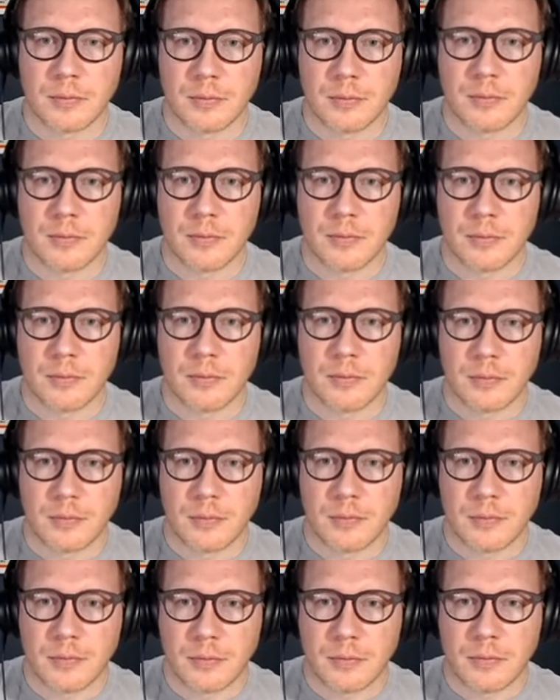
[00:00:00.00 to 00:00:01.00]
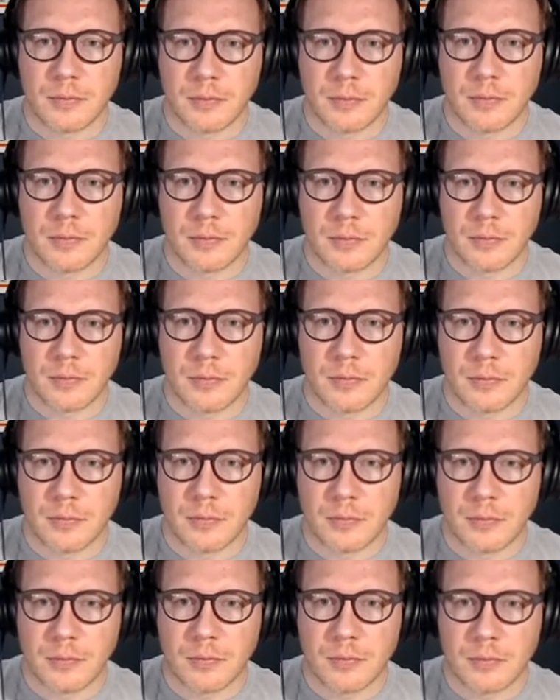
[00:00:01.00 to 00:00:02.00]

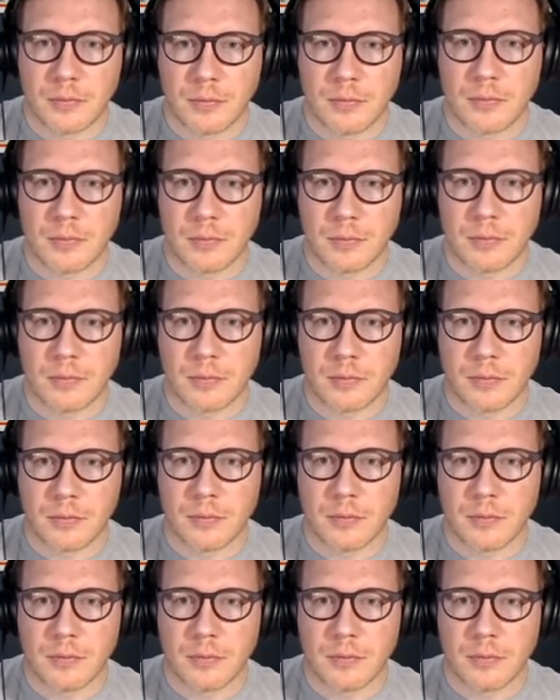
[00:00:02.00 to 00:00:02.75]
This person isn't speaking.